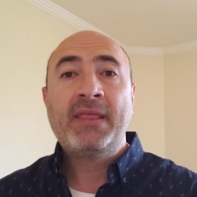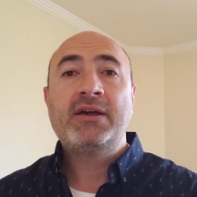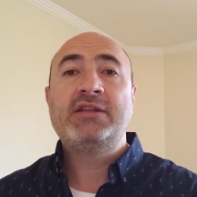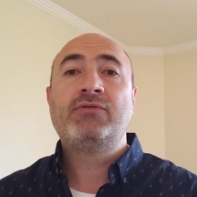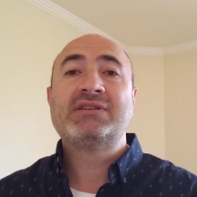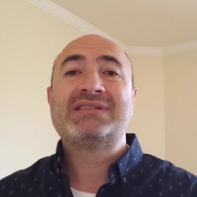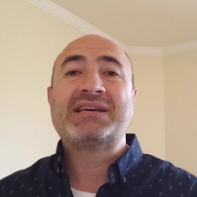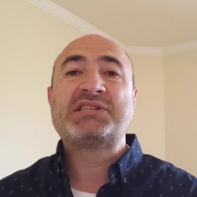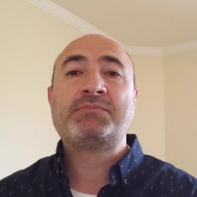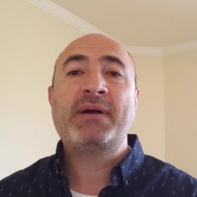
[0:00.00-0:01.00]
it was
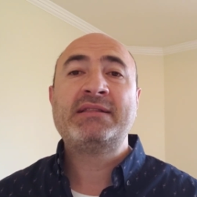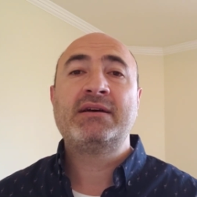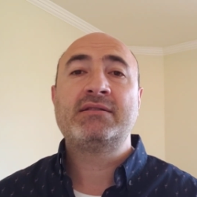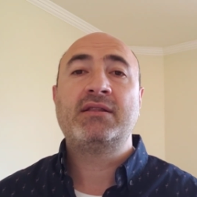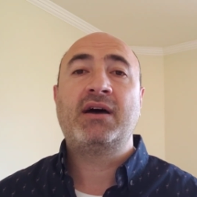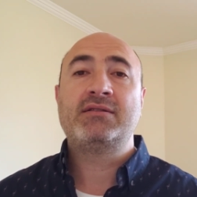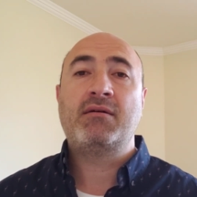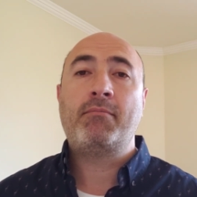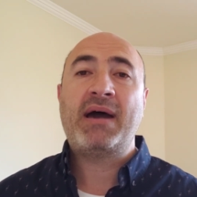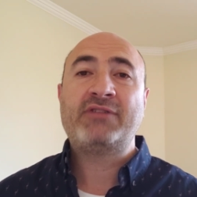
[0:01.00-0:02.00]
expected that the
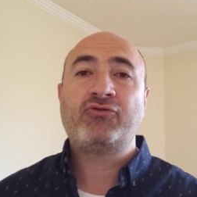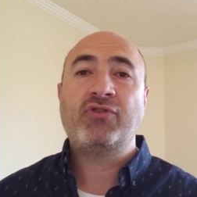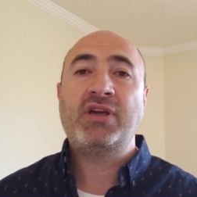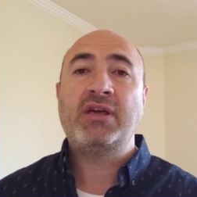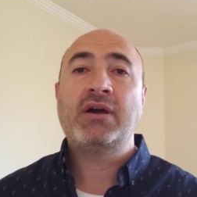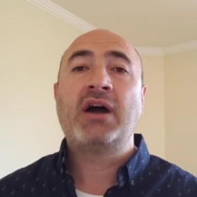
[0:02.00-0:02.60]
battery,